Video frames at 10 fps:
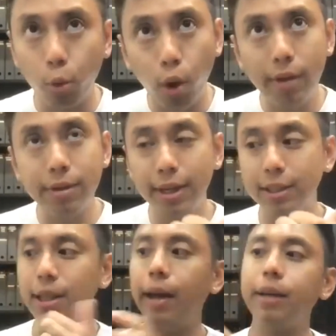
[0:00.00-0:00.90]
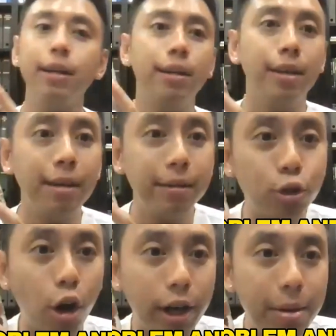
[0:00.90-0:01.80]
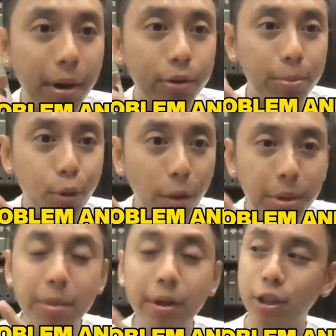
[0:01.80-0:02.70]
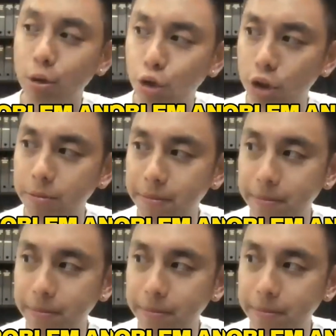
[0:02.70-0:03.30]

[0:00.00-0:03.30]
one, it's like talking about the problem and the solution.